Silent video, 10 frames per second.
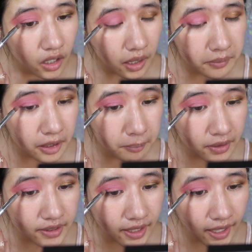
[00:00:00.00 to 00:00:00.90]
I'm gonna
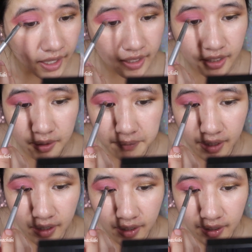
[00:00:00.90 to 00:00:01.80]
put Ken in
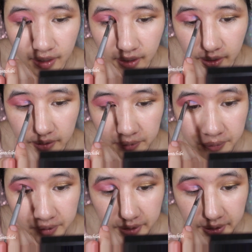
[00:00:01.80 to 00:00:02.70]
my inner
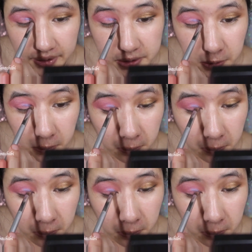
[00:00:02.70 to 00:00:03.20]
corner, I guess,